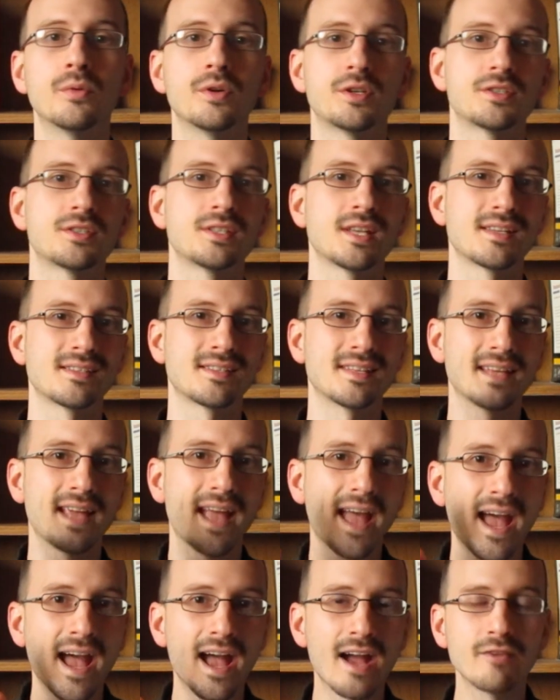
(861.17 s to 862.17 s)
which says the
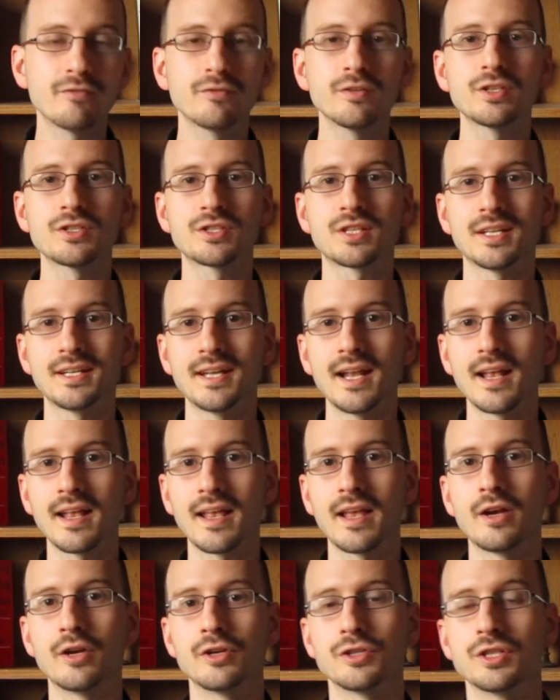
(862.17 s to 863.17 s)
average kinetic
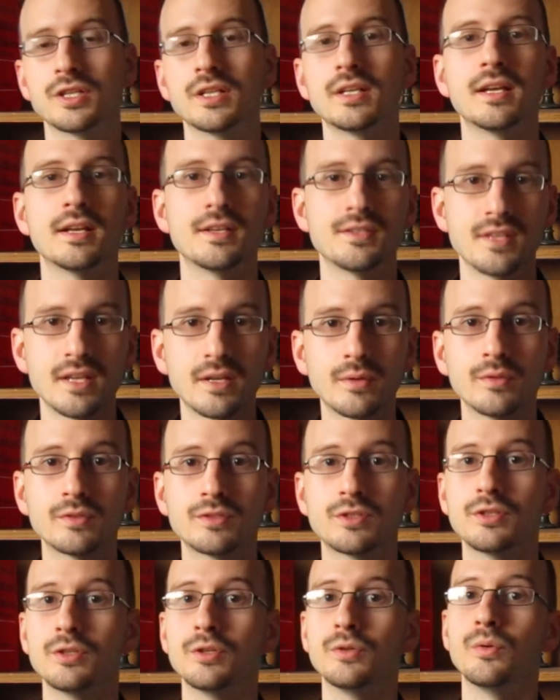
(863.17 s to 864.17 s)
energy is equal
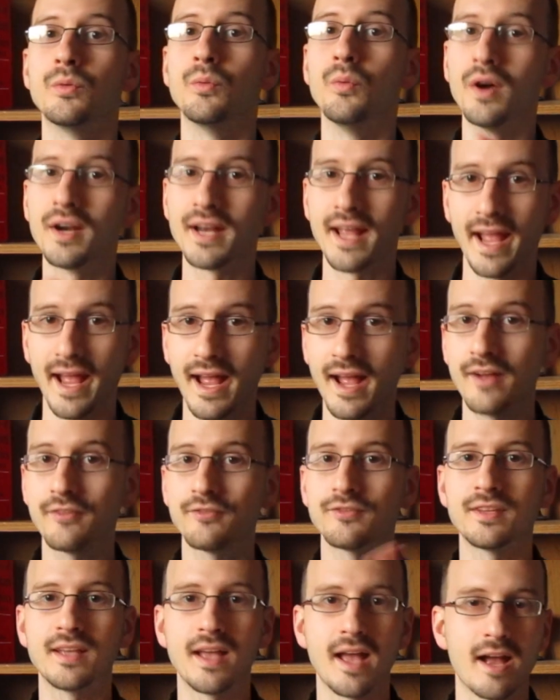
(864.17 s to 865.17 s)
to one
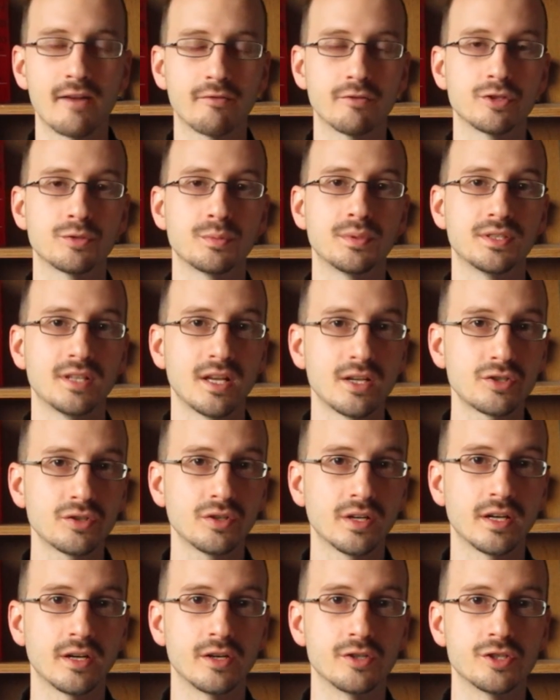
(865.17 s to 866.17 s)
half the average
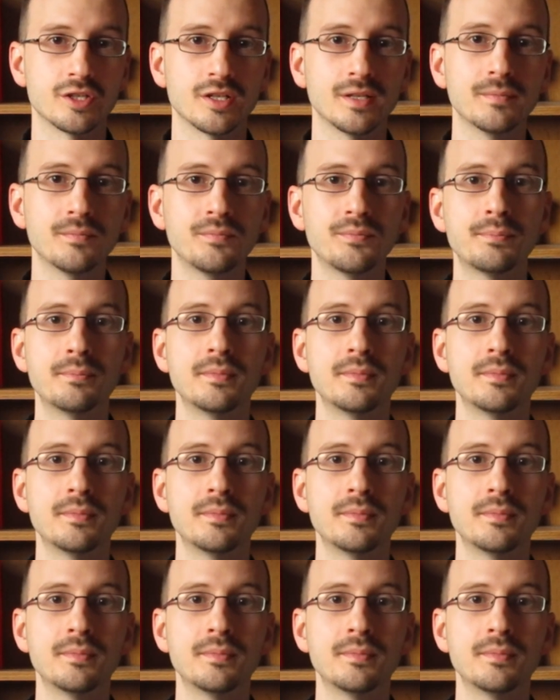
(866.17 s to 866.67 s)
potential energy,